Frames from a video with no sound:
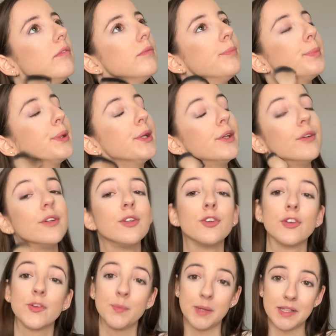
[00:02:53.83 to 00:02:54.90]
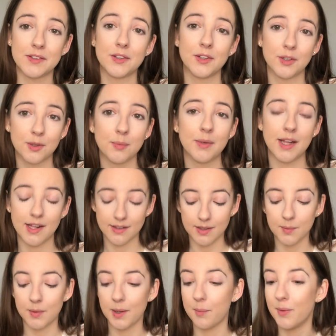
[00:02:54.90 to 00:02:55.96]
But trust me, it's going to come in handy
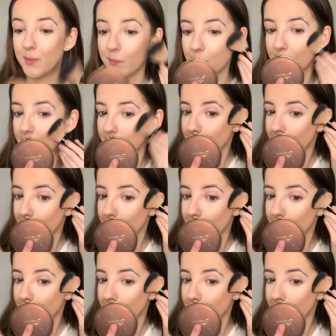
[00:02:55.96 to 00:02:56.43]
when I'm older,